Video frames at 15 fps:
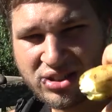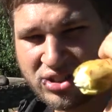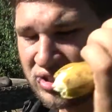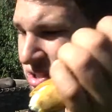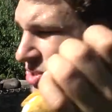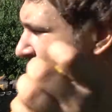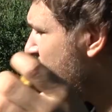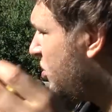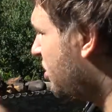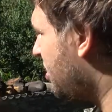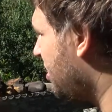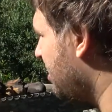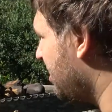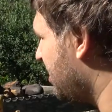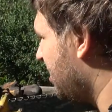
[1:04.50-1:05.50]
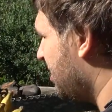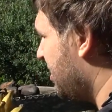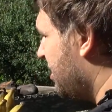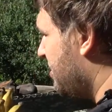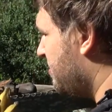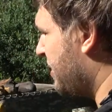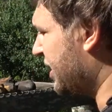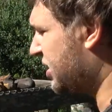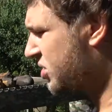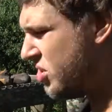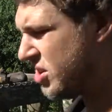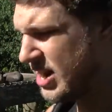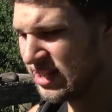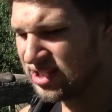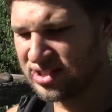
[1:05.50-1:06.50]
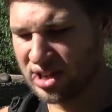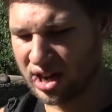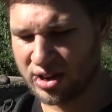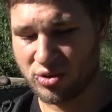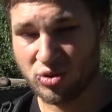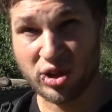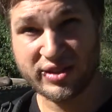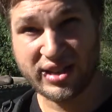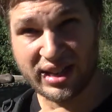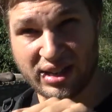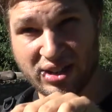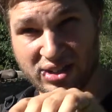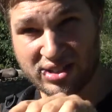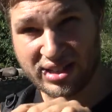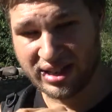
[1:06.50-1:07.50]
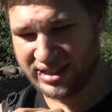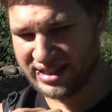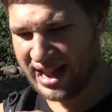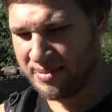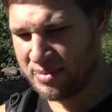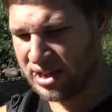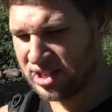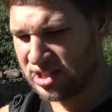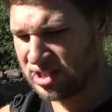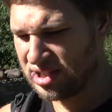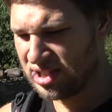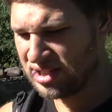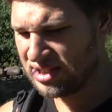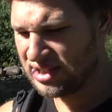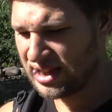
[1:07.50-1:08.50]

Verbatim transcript: just to make sure they start rotting because they're damaged.